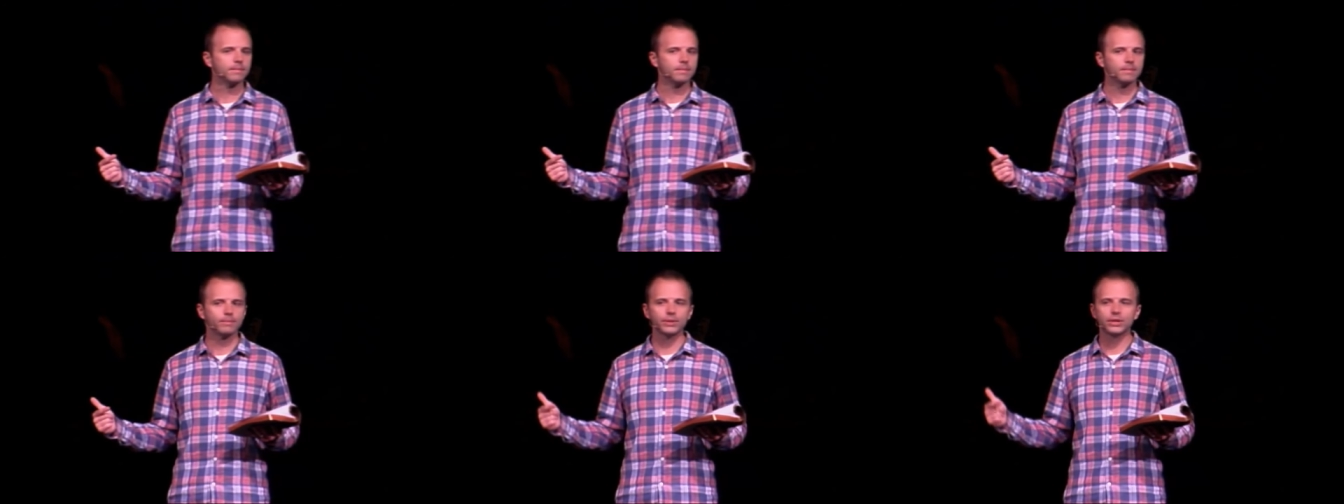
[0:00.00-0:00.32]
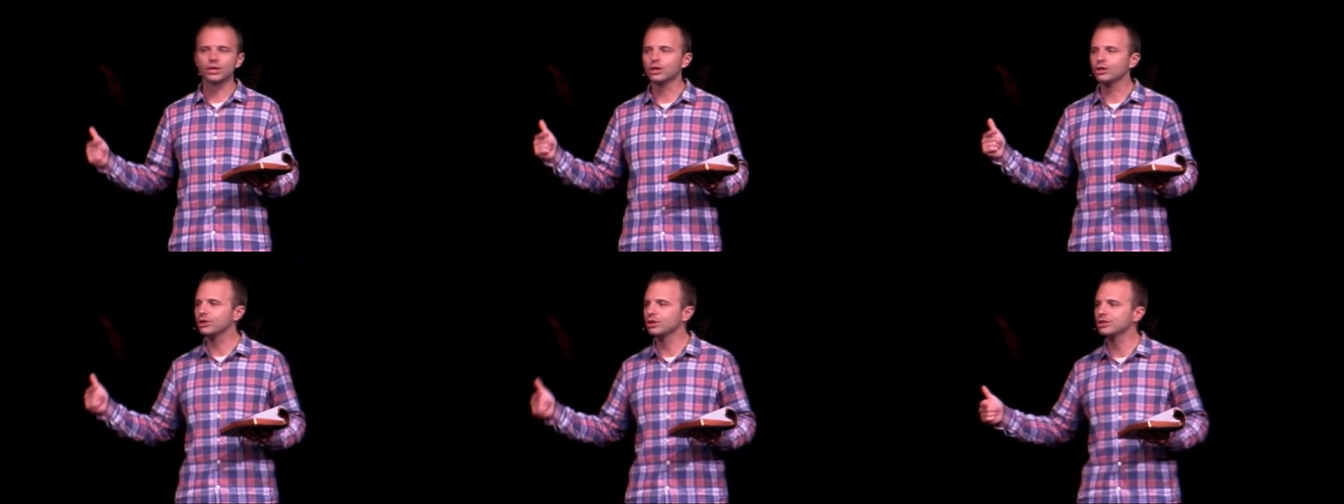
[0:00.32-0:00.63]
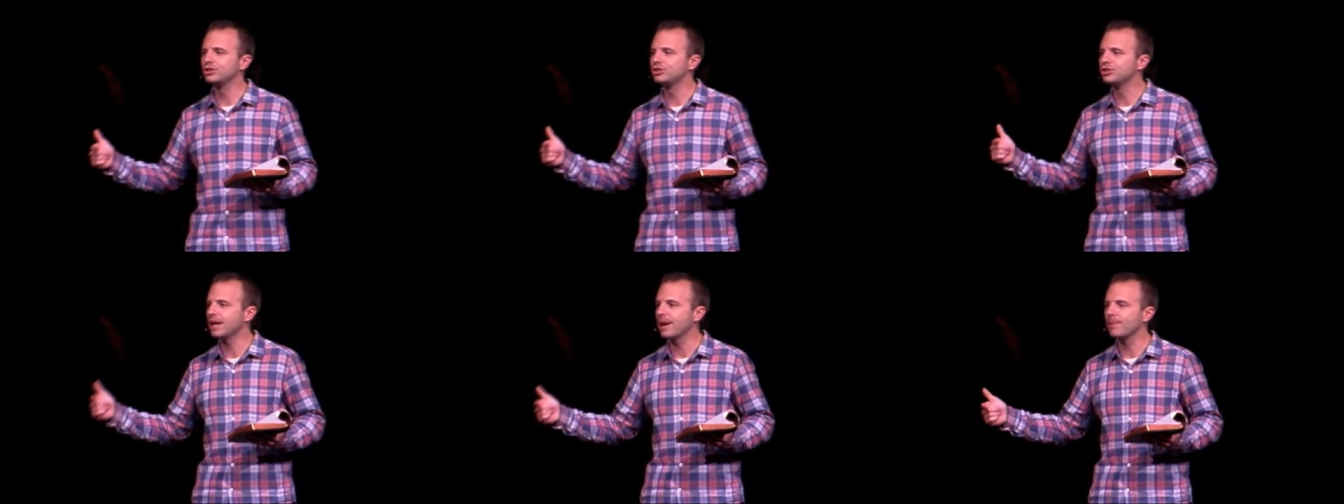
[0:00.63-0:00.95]
But the
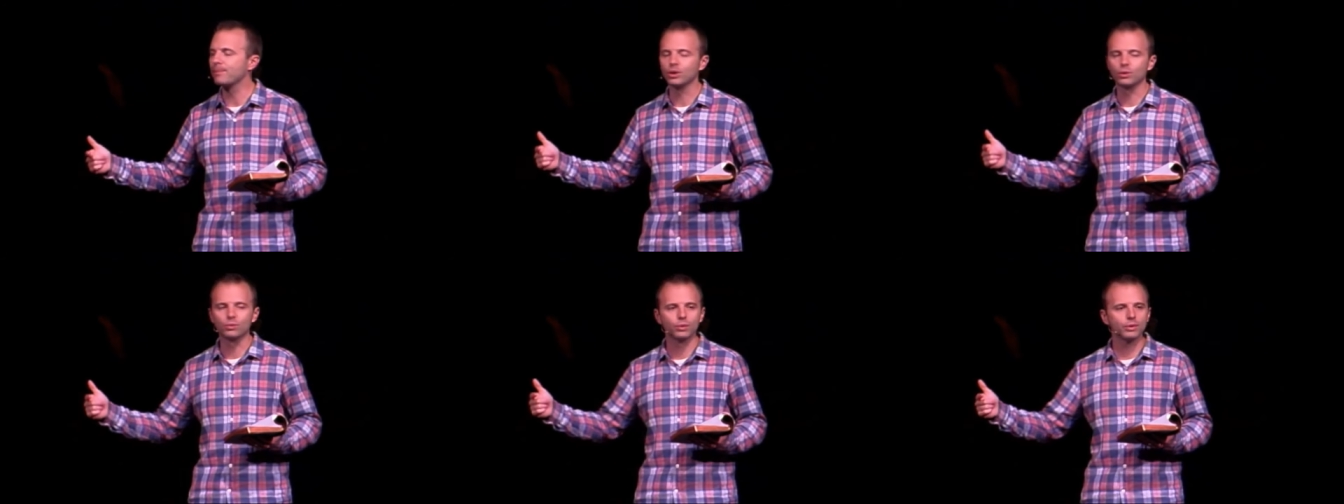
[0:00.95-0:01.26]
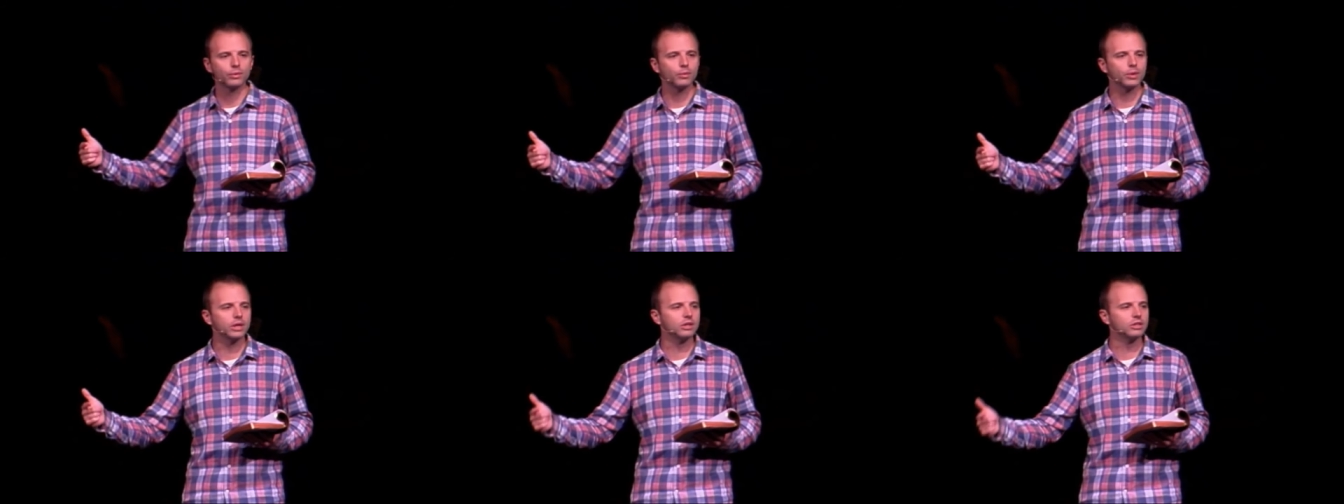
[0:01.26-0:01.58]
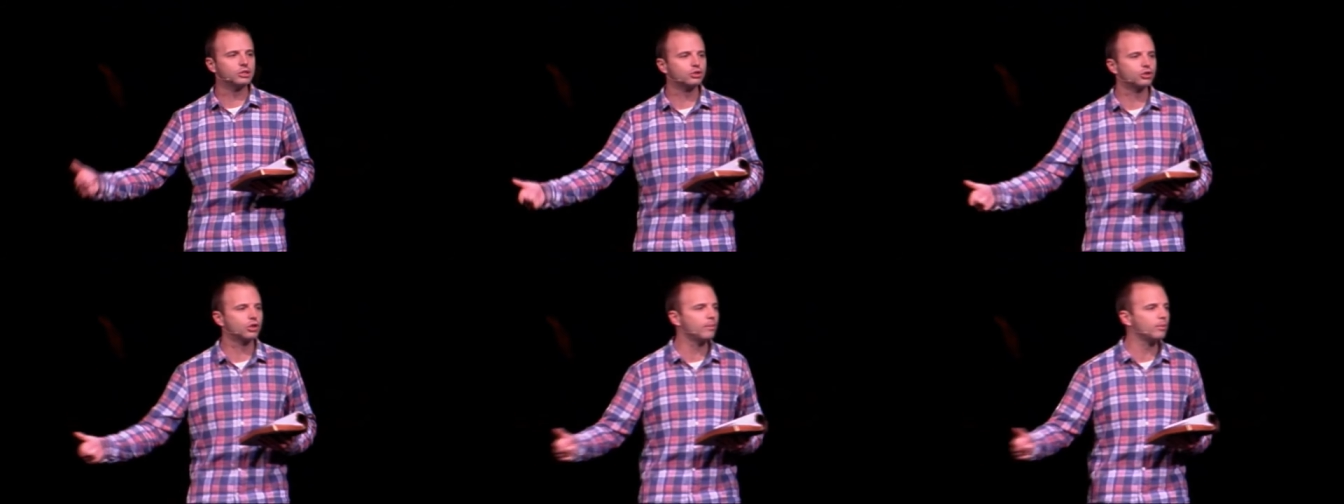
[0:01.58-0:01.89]
Good Shepherd, when we are
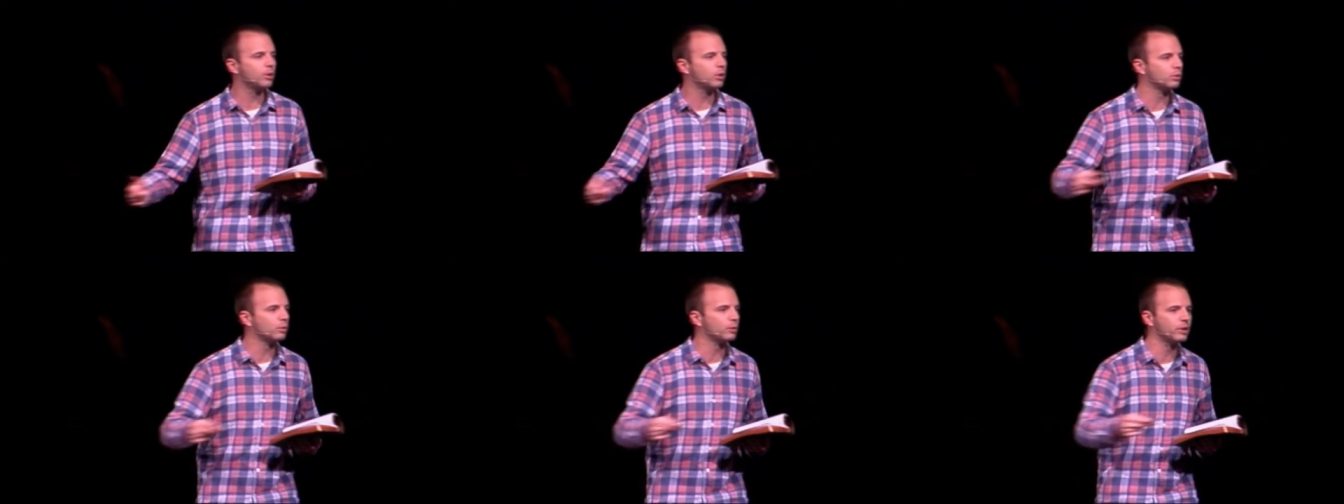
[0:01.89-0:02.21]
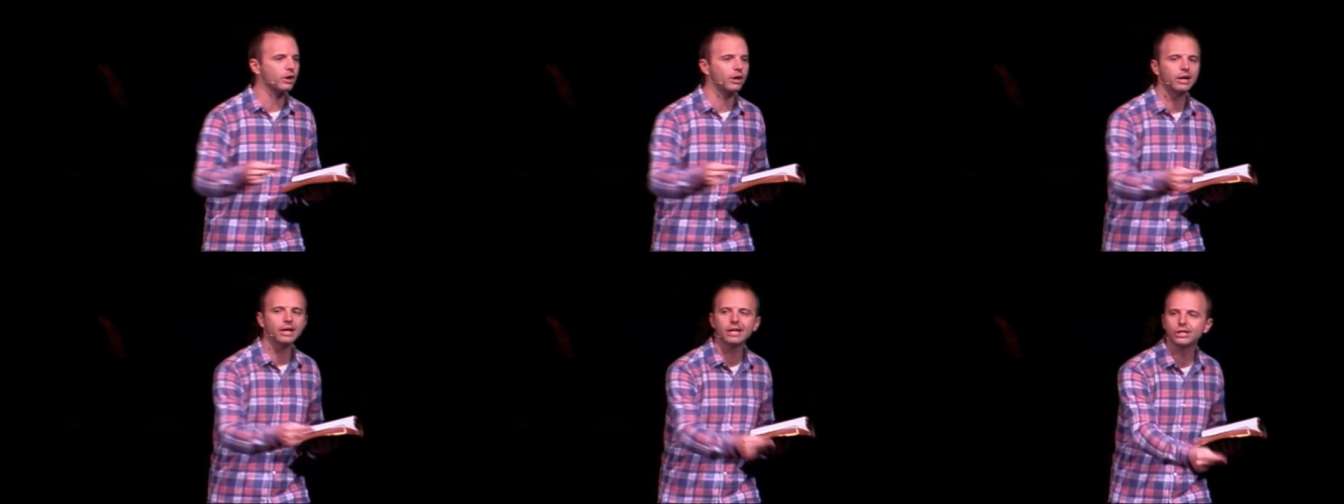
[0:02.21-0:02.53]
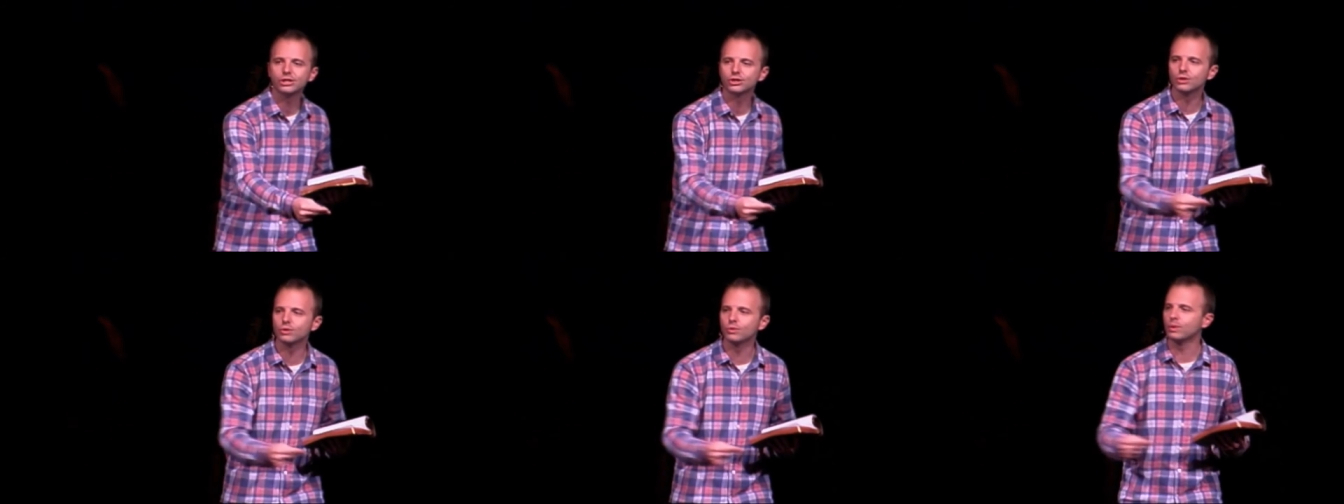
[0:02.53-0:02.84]
in trouble, when we are
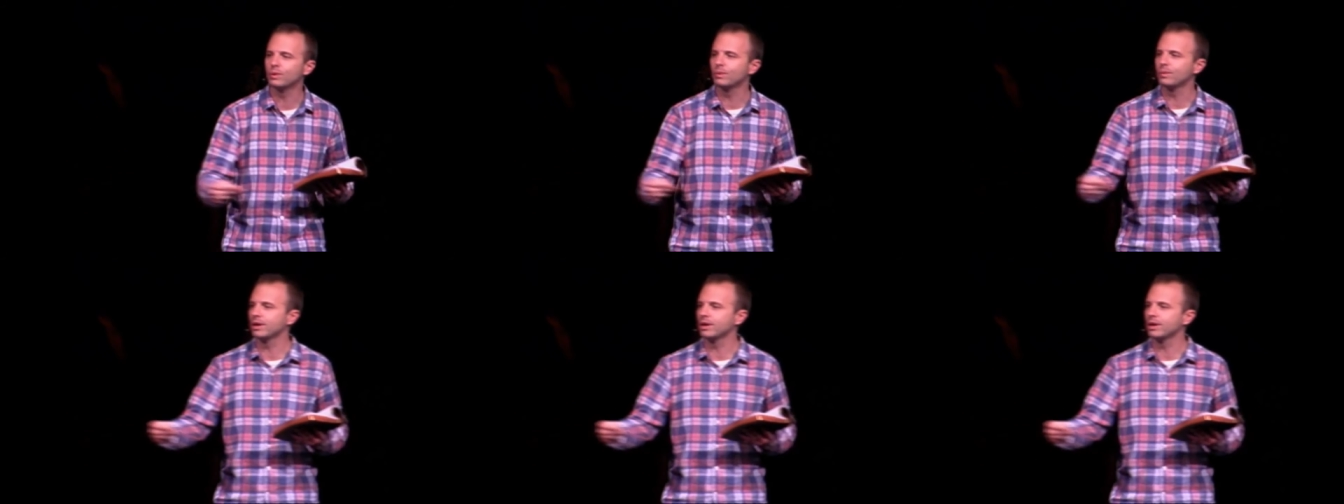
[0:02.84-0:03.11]
injured, when we